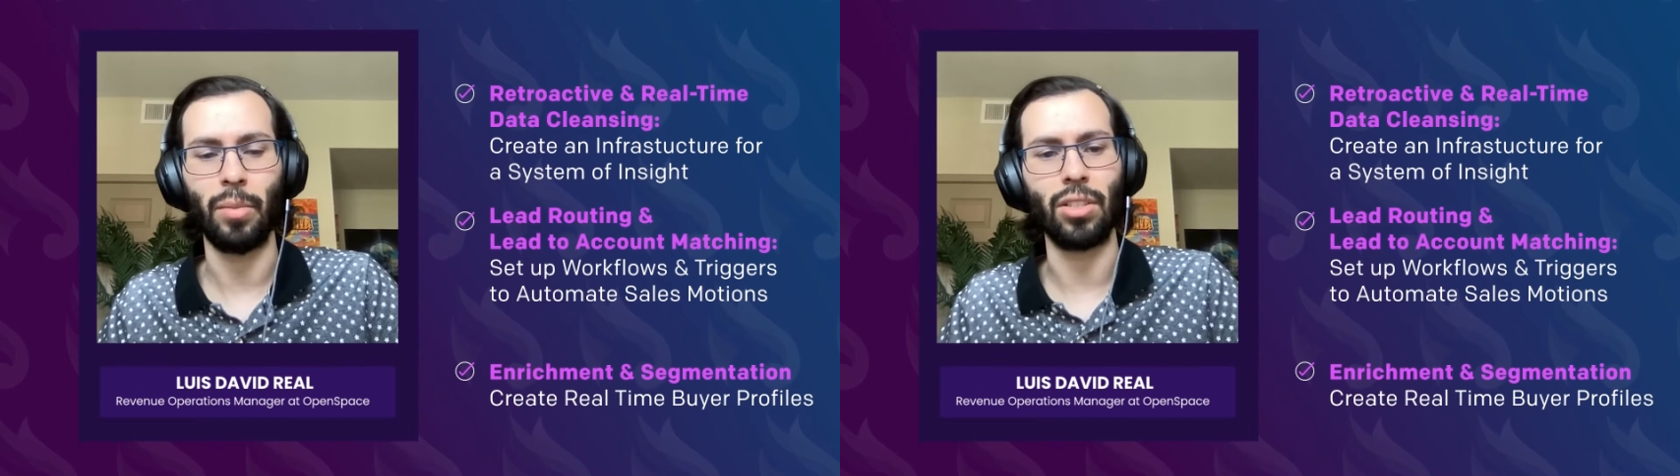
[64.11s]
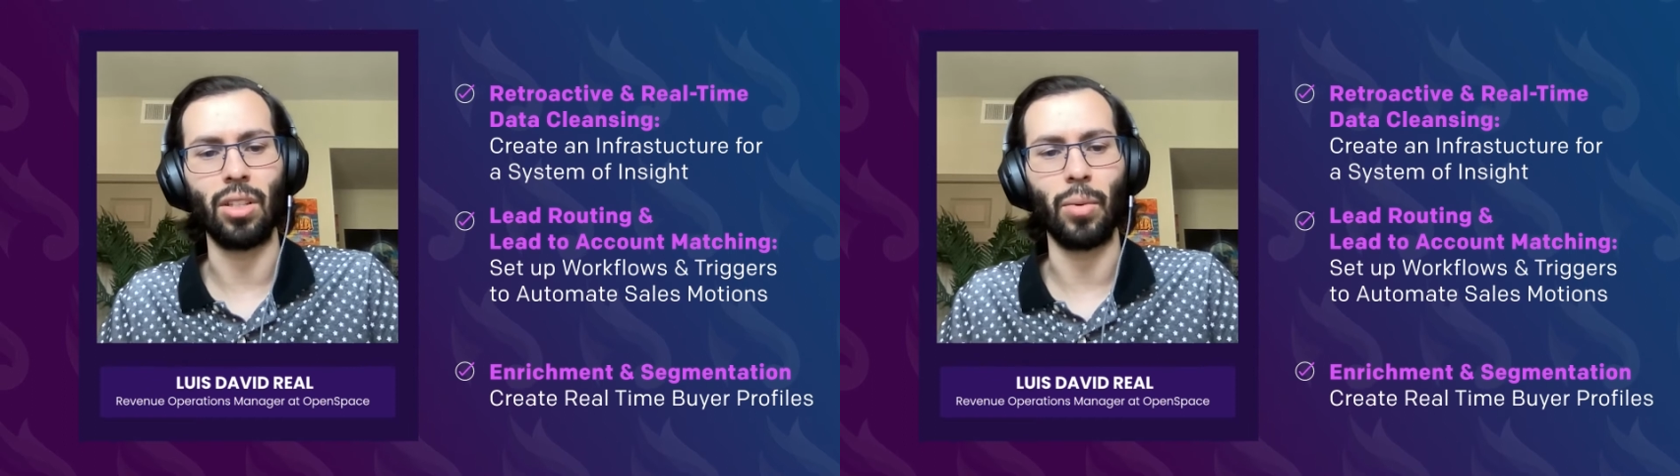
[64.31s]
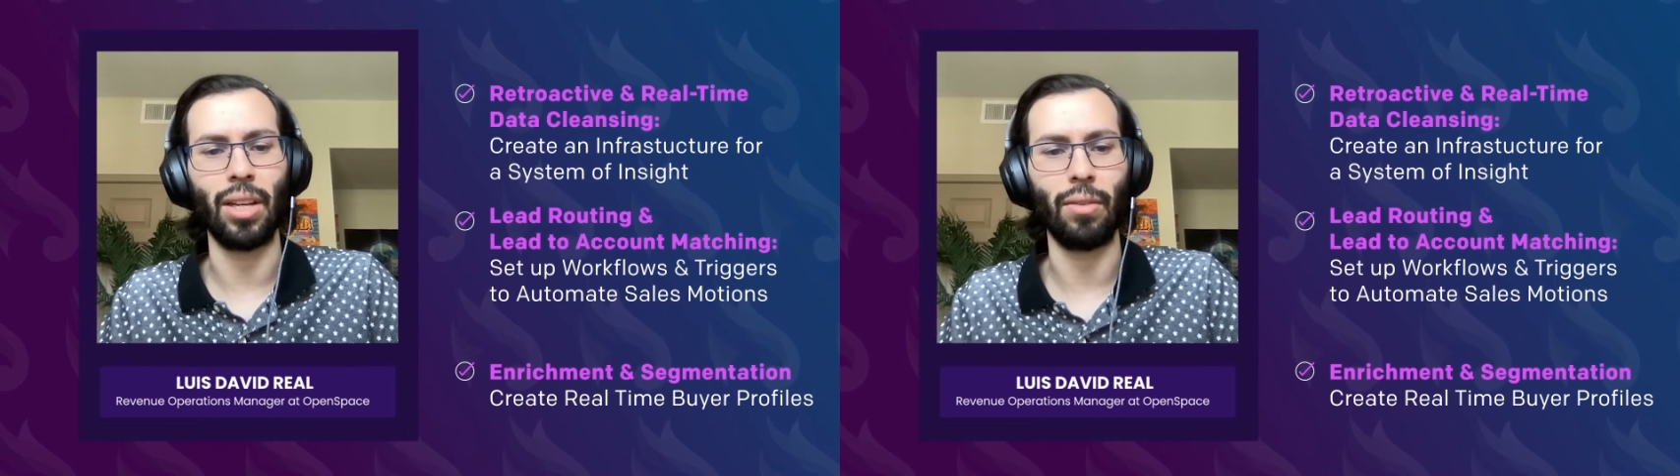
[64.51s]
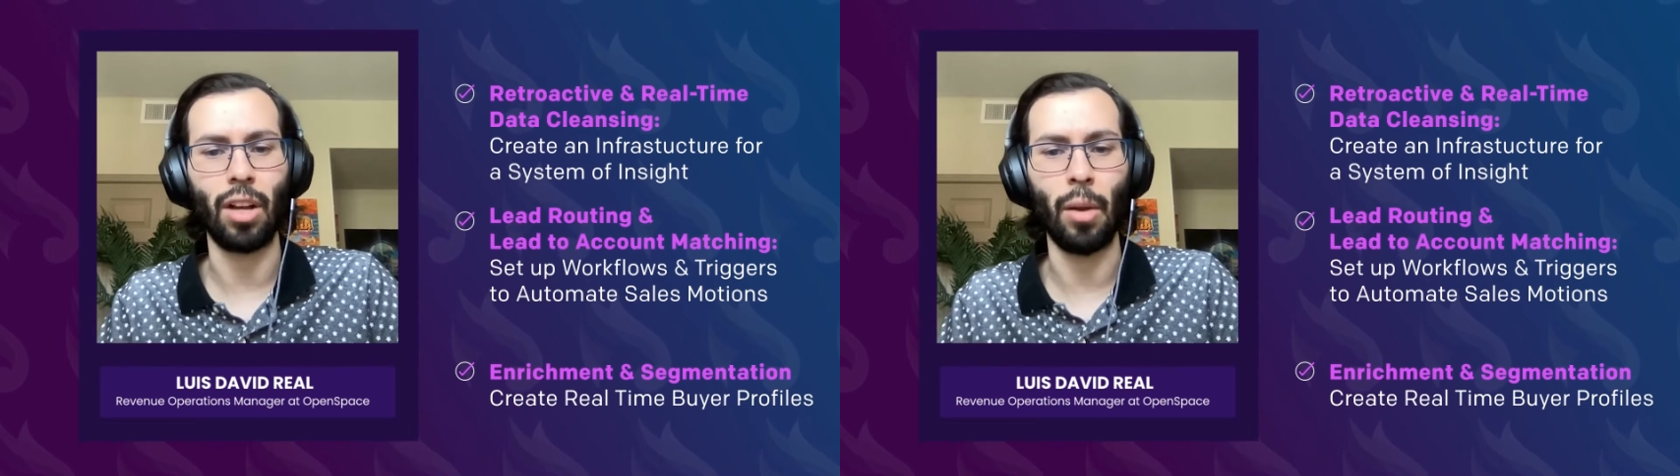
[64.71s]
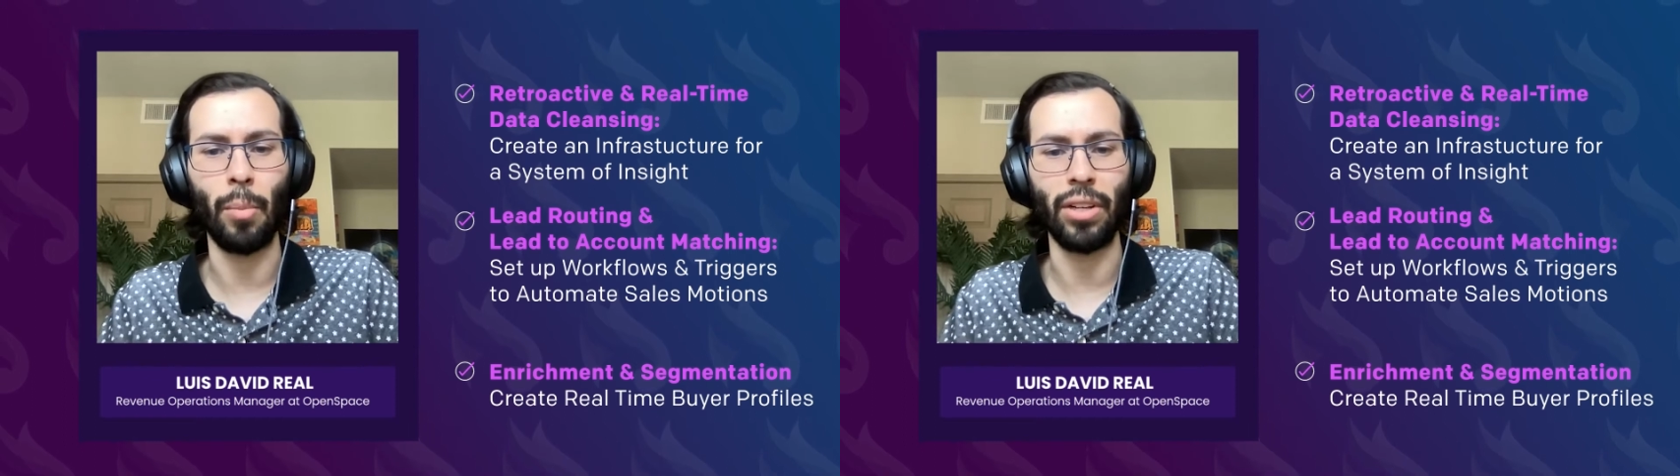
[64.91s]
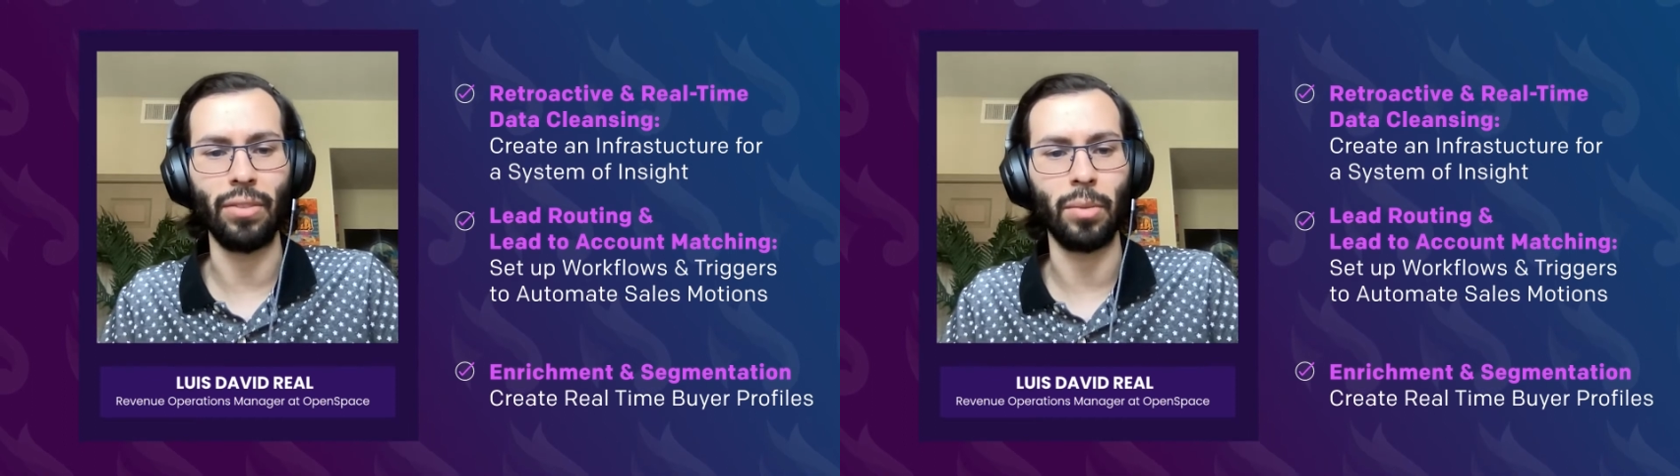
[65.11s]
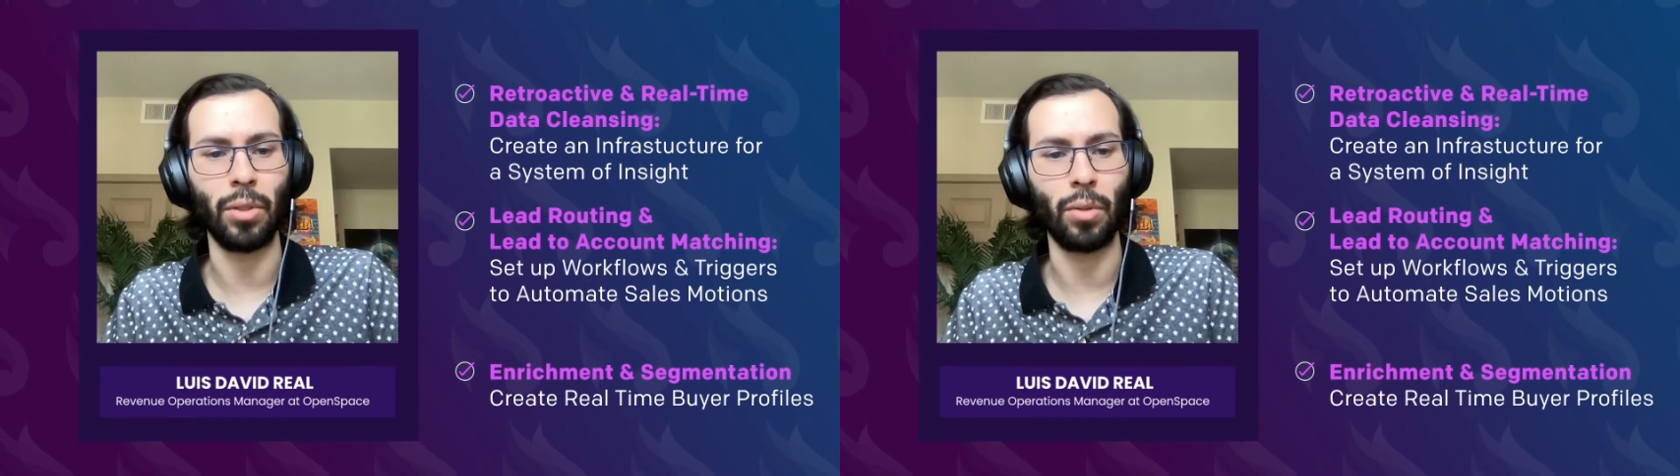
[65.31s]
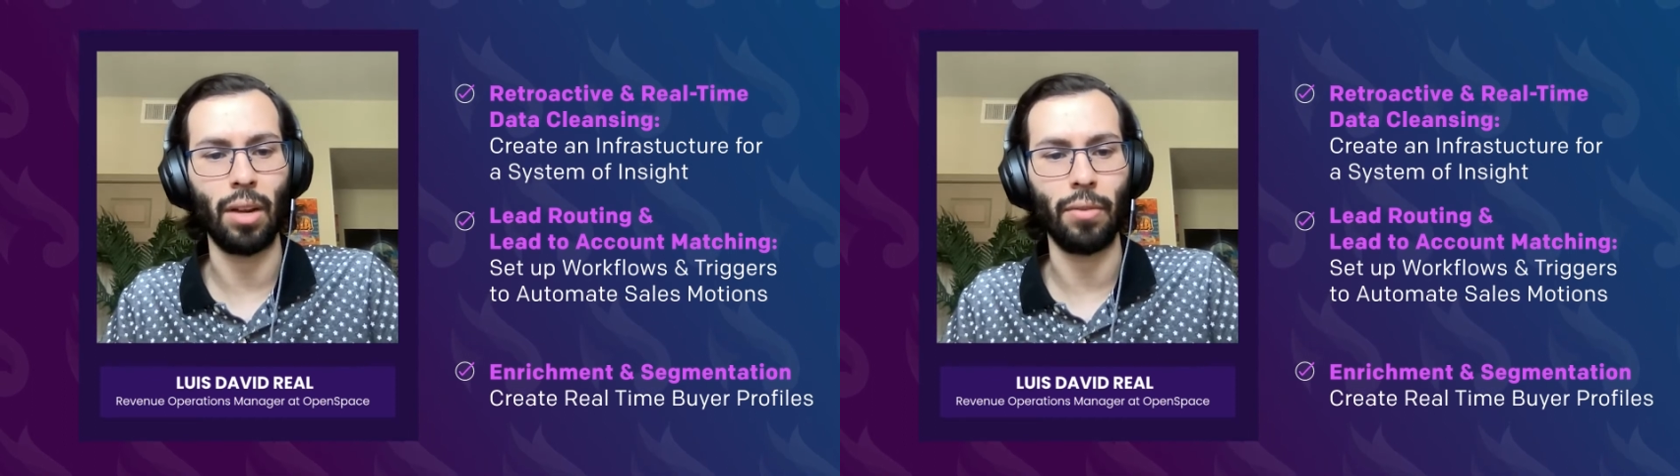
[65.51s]
make sure that we have company
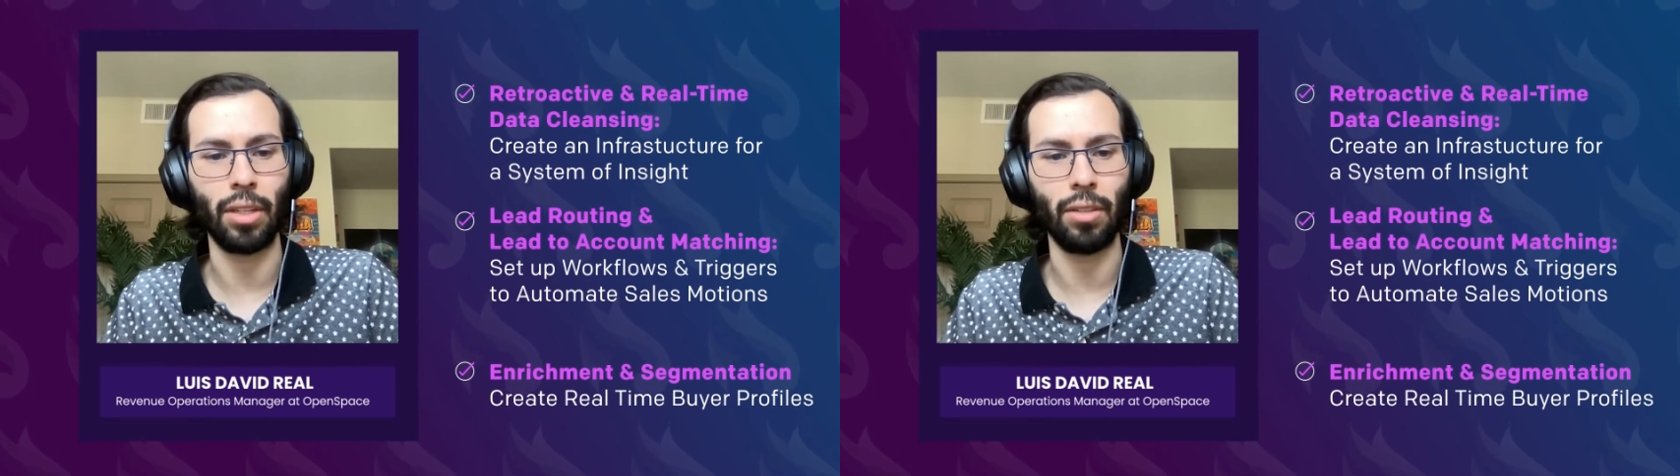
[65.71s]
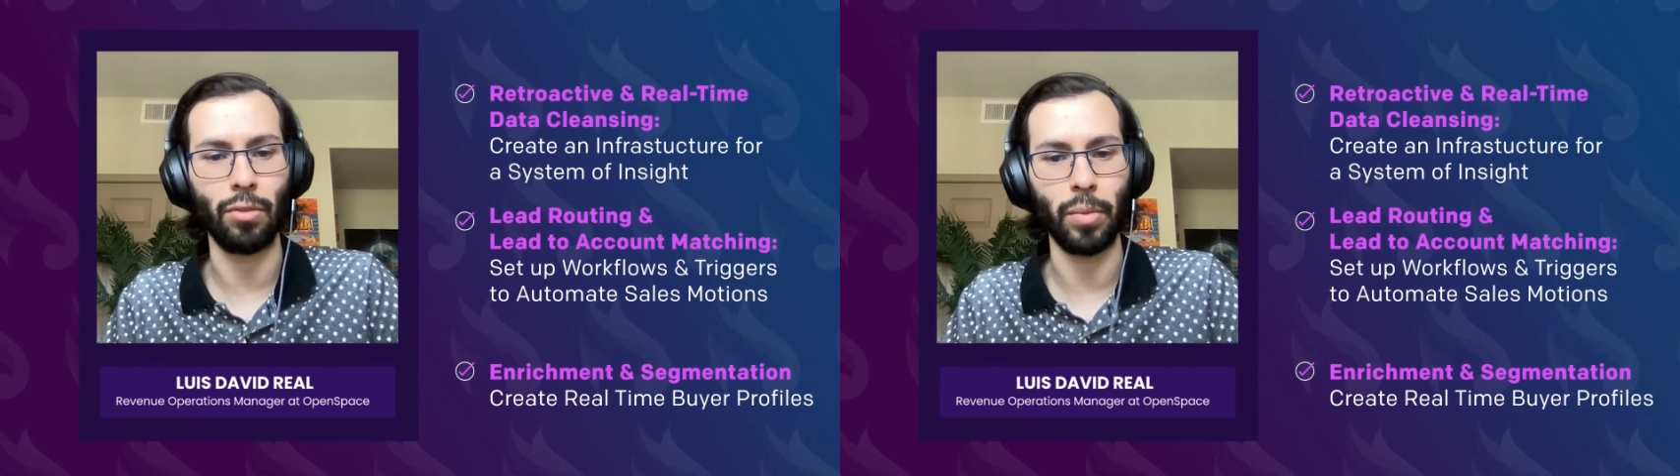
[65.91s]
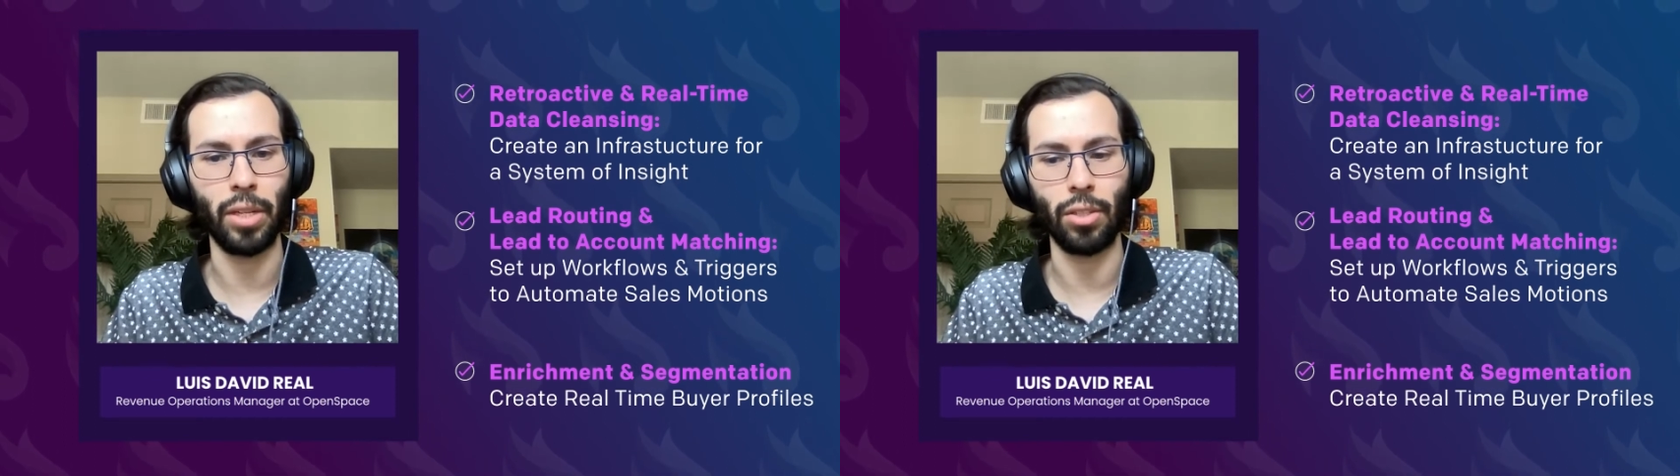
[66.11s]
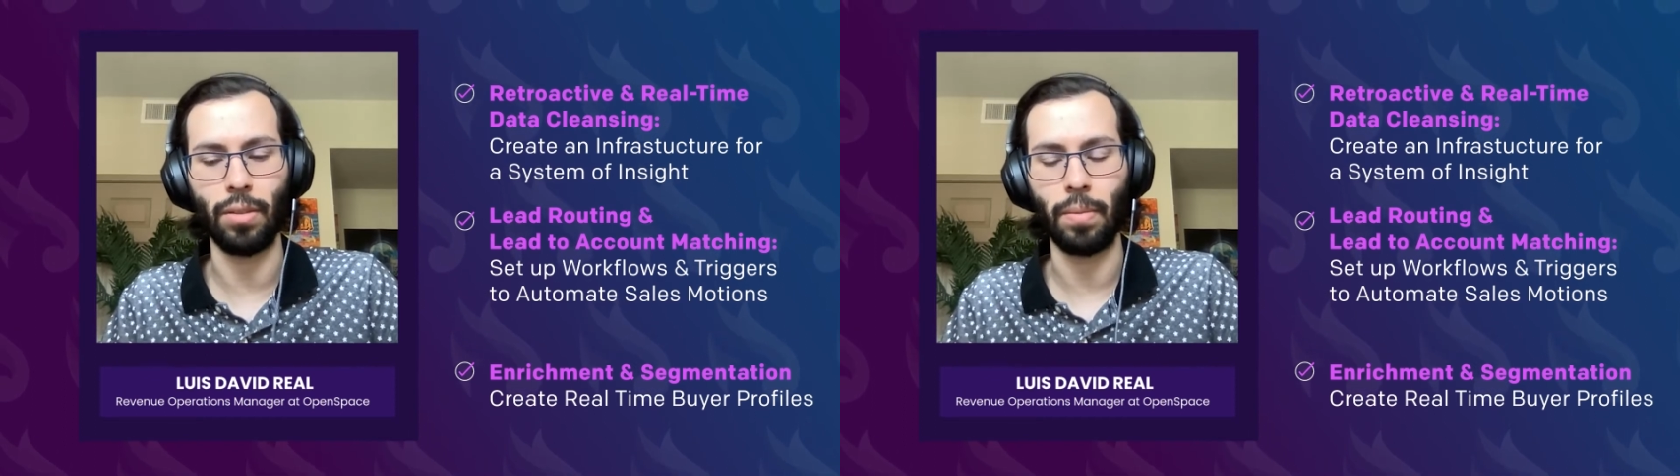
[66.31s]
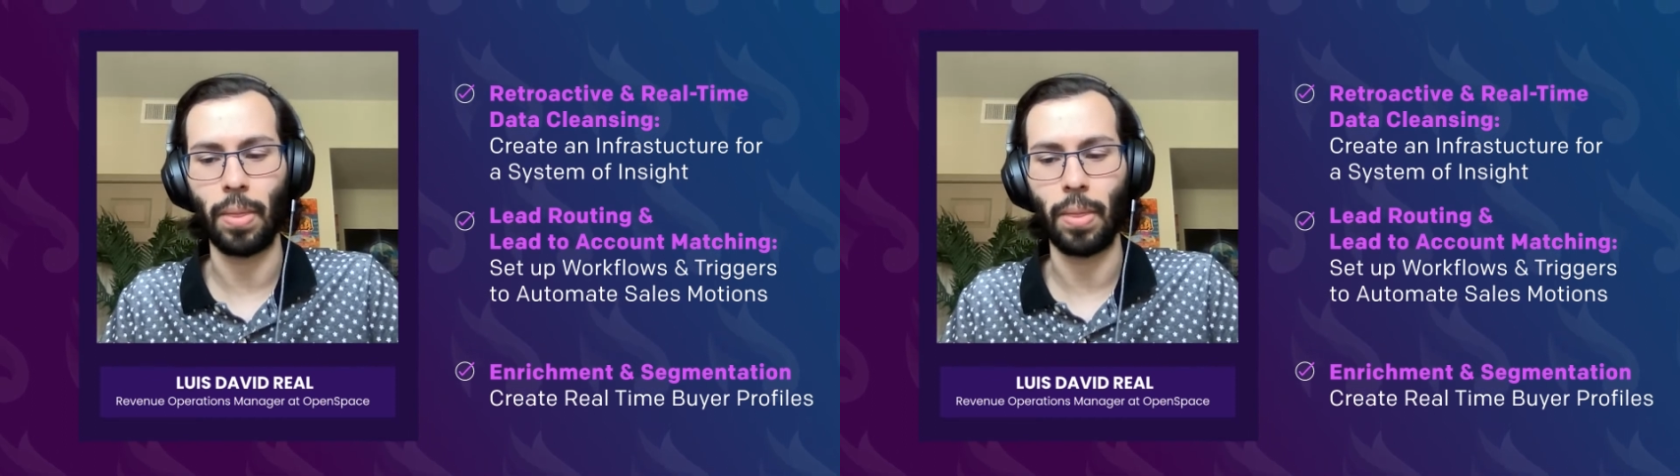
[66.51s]
firmographic information.